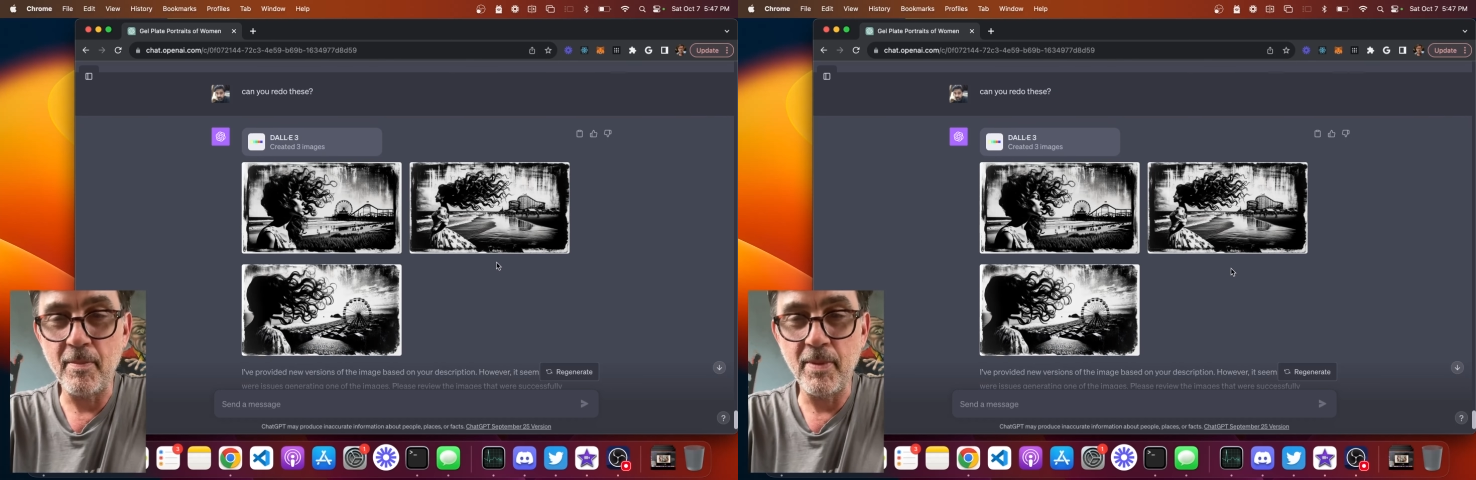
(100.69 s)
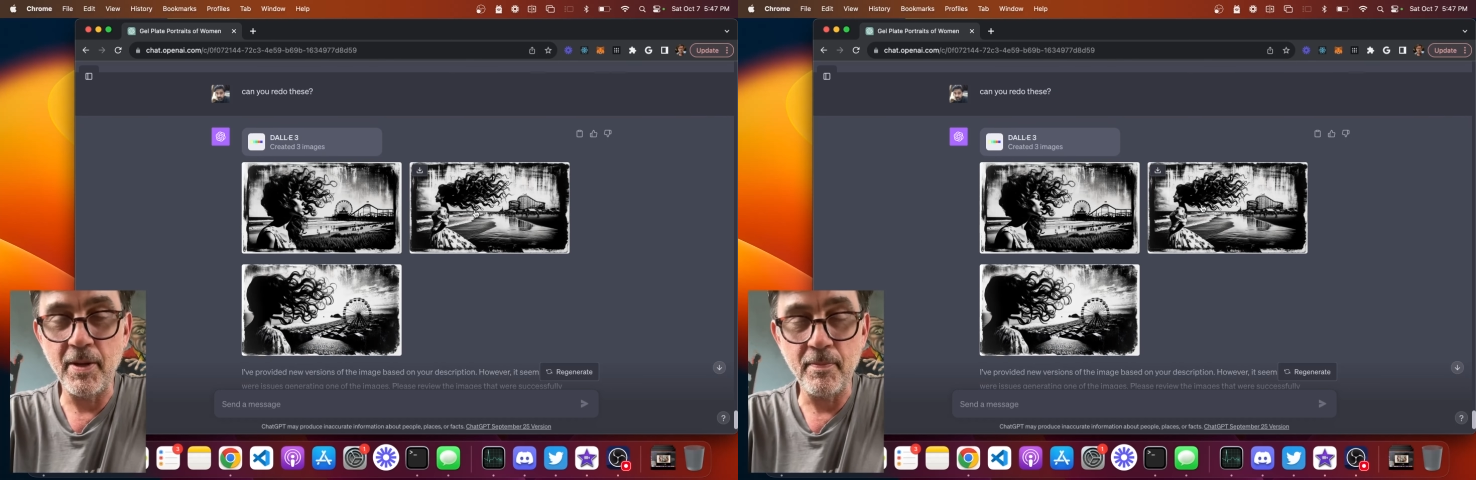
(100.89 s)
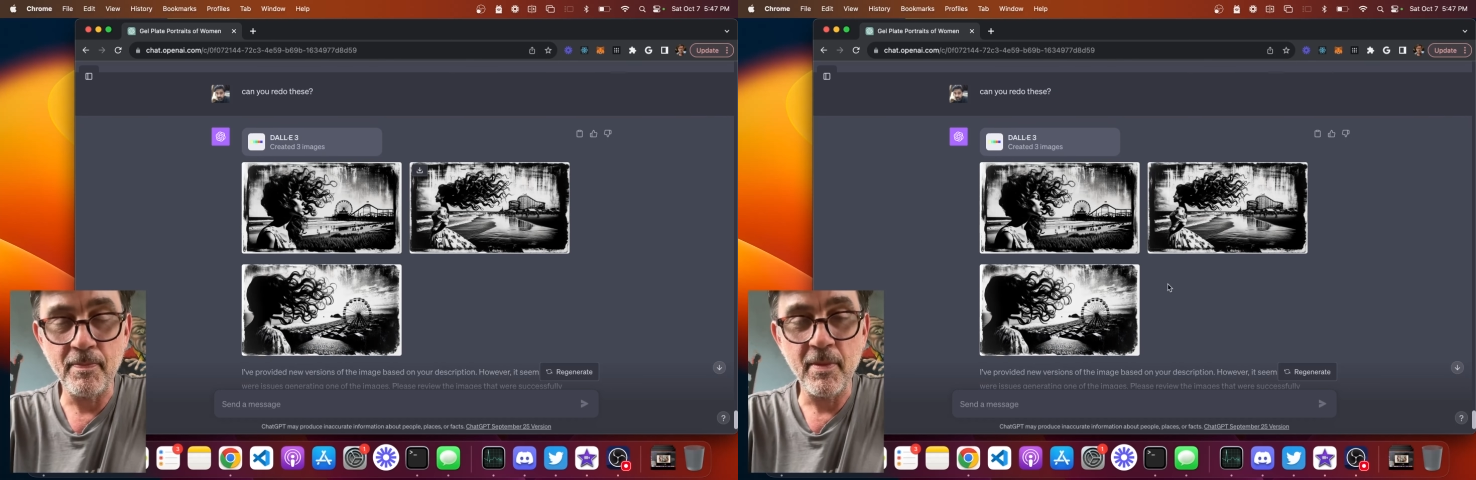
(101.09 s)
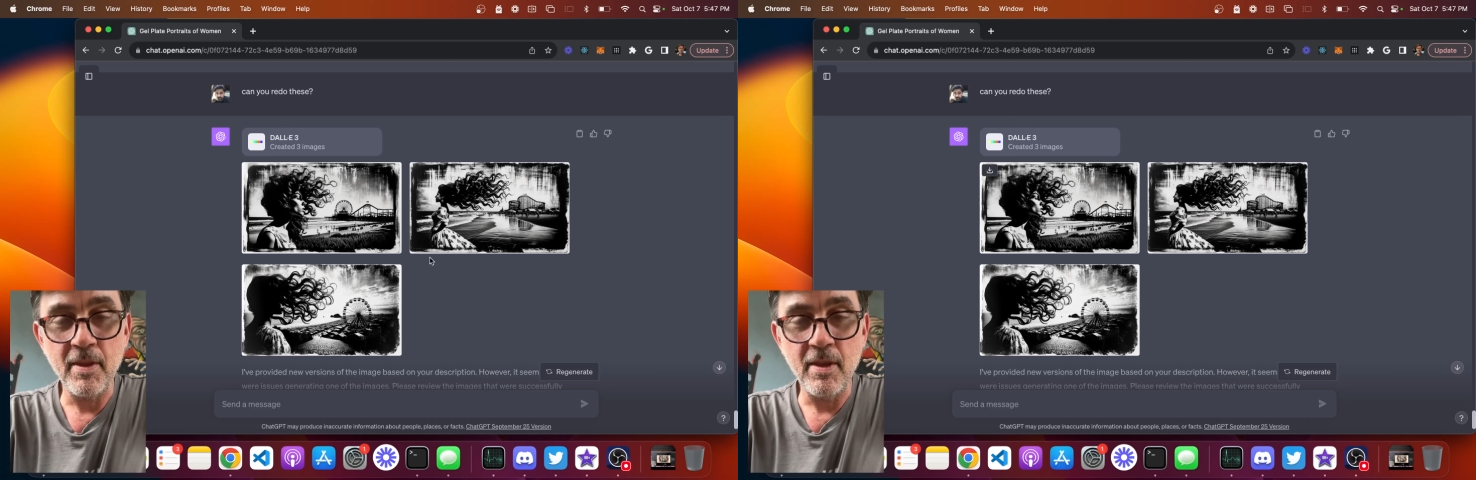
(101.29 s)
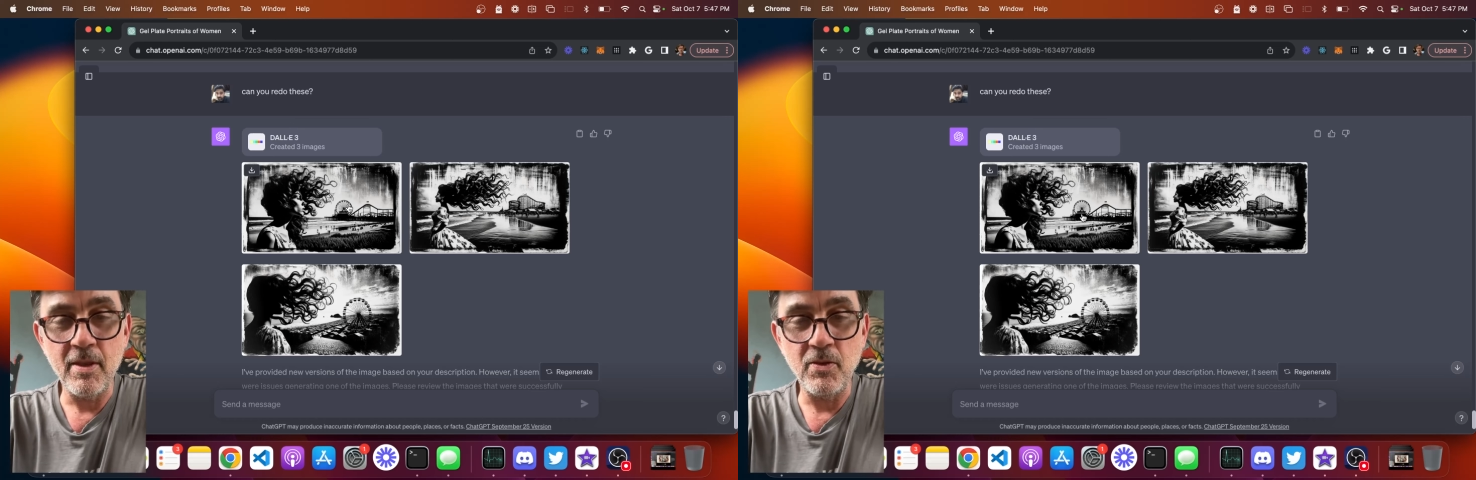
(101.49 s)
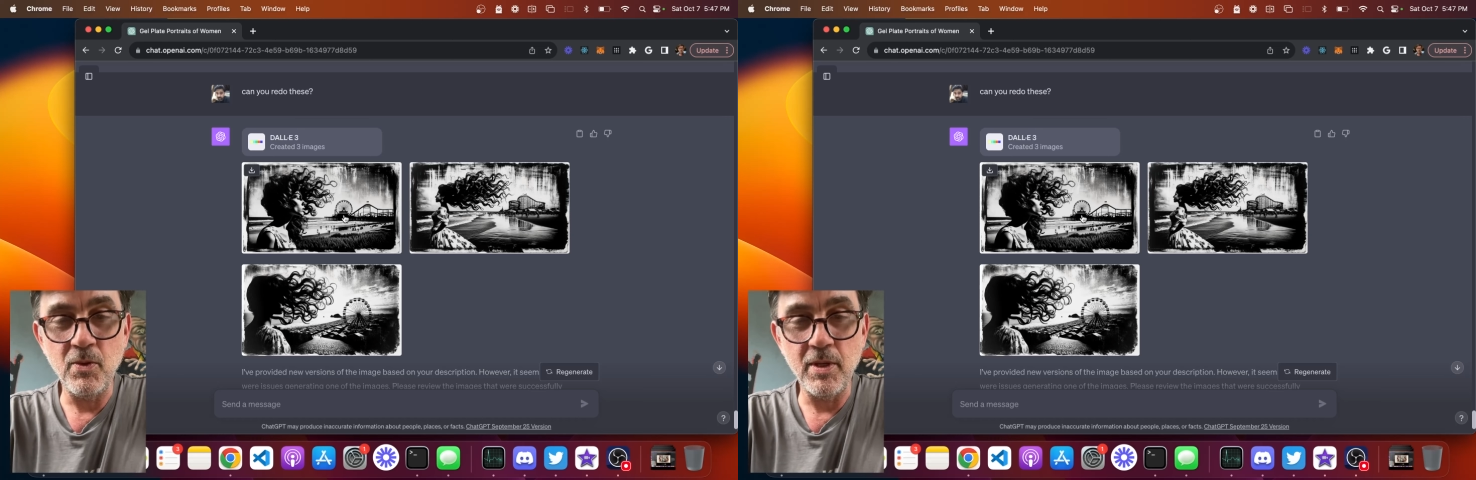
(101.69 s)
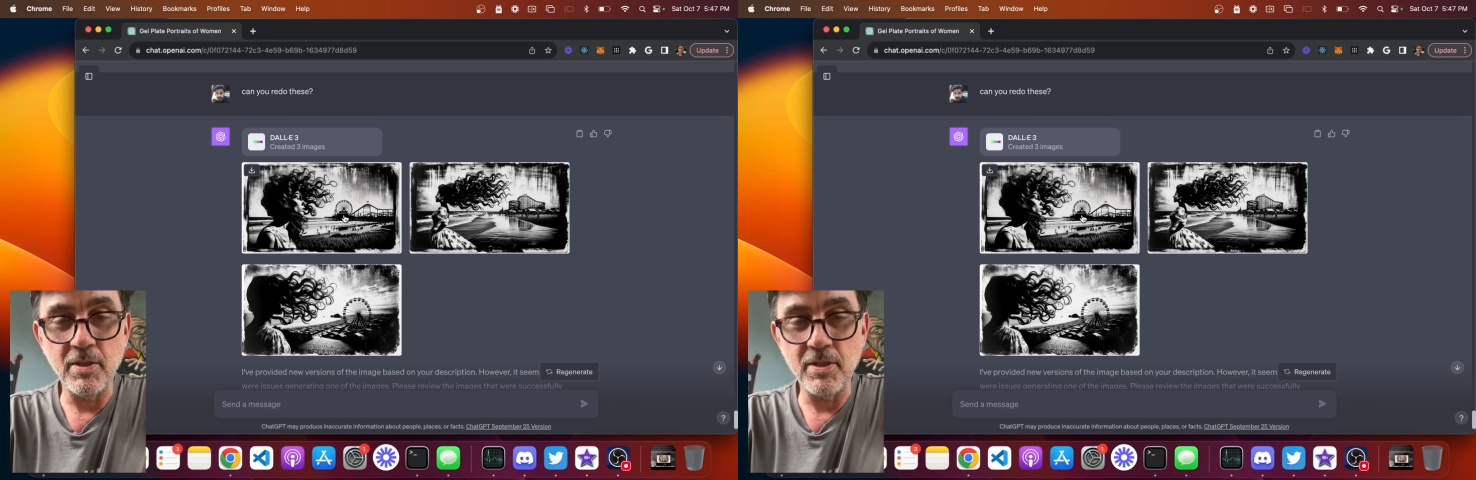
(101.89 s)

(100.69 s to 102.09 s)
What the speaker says: but you can